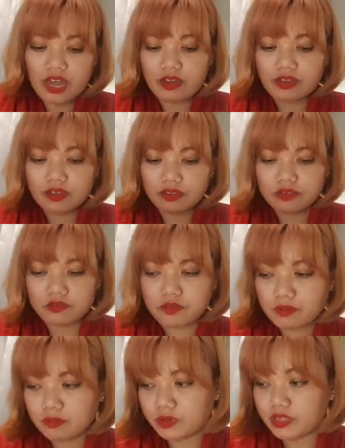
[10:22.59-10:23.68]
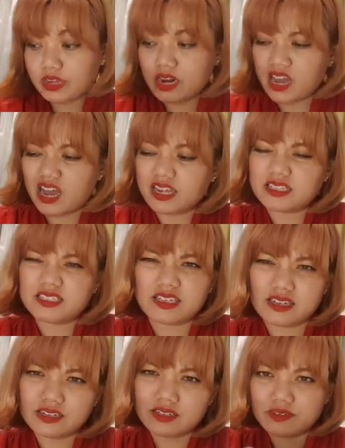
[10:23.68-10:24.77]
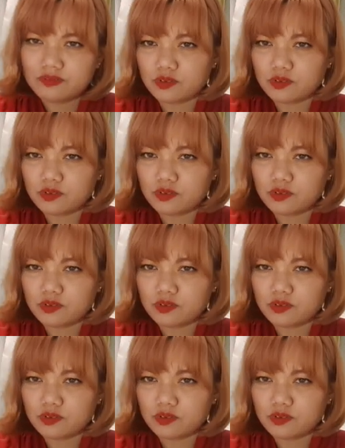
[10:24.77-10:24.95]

I remember that I needed,